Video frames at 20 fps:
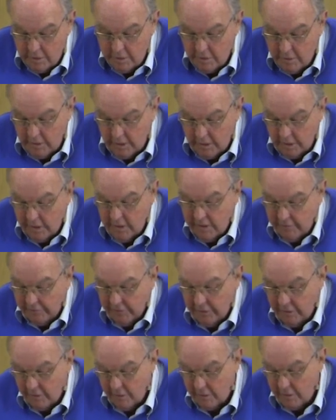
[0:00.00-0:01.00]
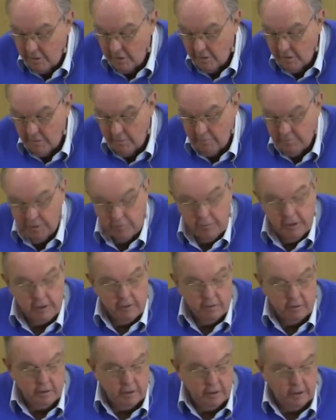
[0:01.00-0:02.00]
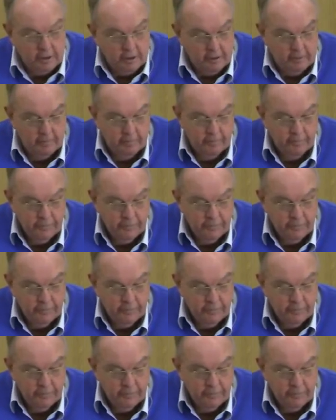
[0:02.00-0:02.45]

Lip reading: this really difficult biblical thing